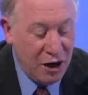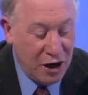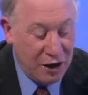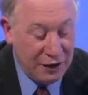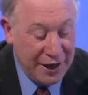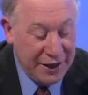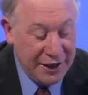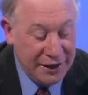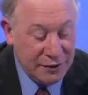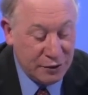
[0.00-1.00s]
Our
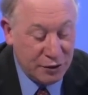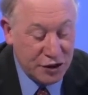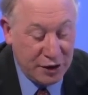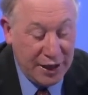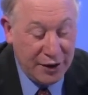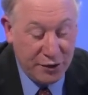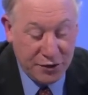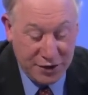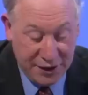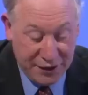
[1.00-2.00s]
Lady, on July
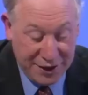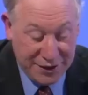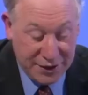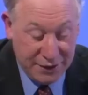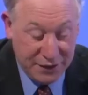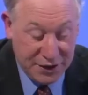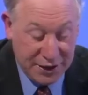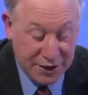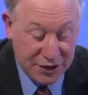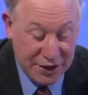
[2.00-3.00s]
13th,
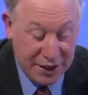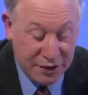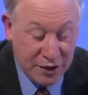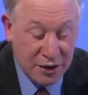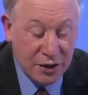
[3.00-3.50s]
1917, said